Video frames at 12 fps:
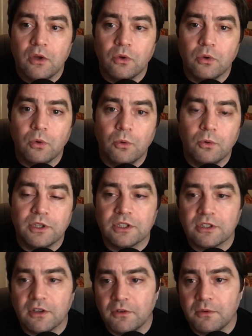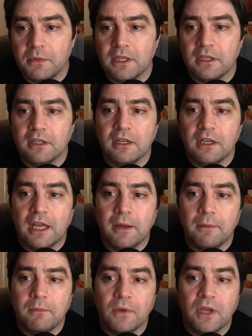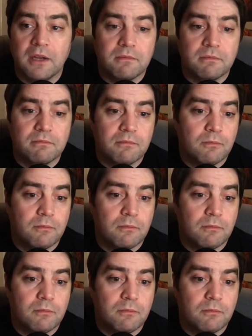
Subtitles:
who will discover me in